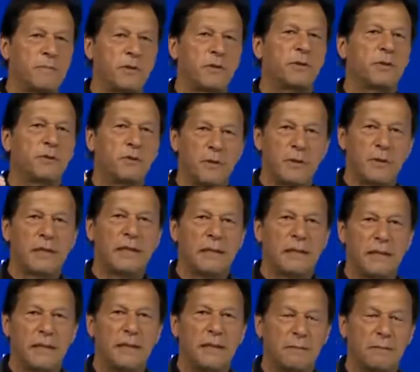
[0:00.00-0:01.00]
fight for the
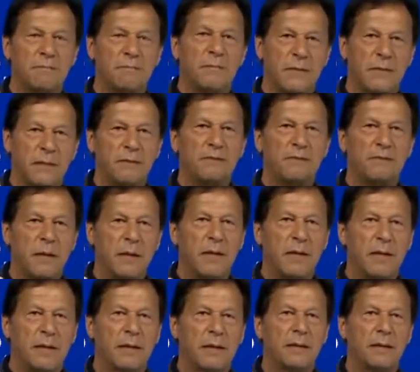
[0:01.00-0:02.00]
freedom
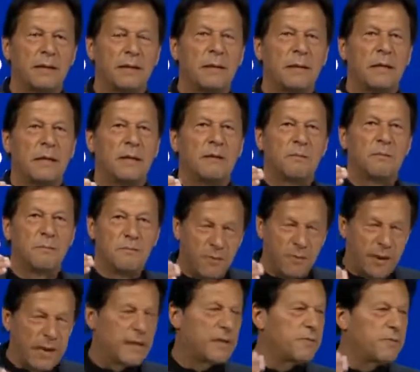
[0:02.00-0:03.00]
in
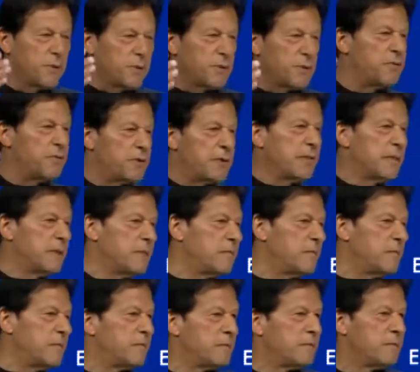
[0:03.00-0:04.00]
Afghanistan from the Soviets.